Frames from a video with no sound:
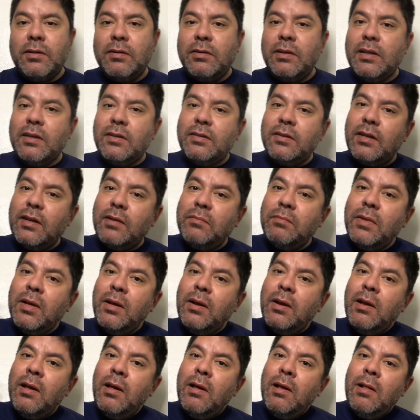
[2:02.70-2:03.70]
next time,
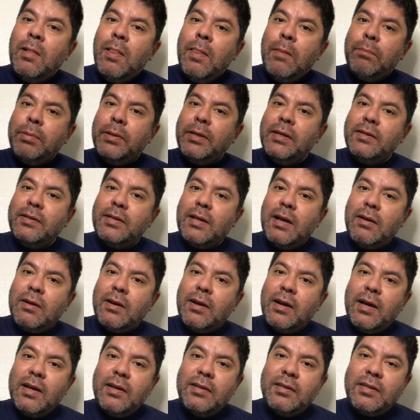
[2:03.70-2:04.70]
peace out,
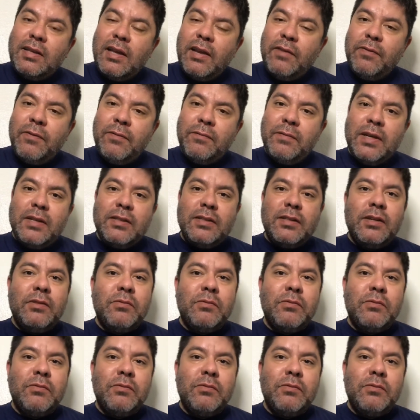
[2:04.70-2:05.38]
guys. Safe invested.